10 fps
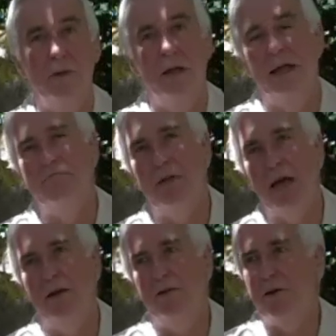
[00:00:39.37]
Like,
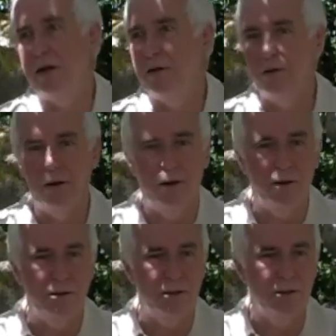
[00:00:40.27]
how do you train a
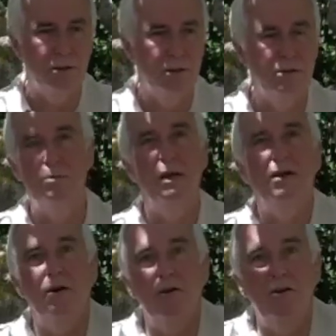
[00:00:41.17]
dog to
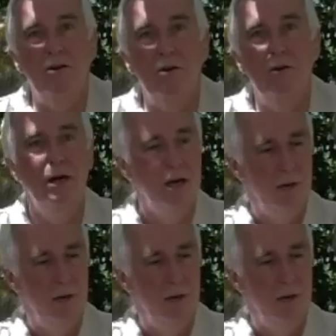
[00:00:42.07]
speak on cue?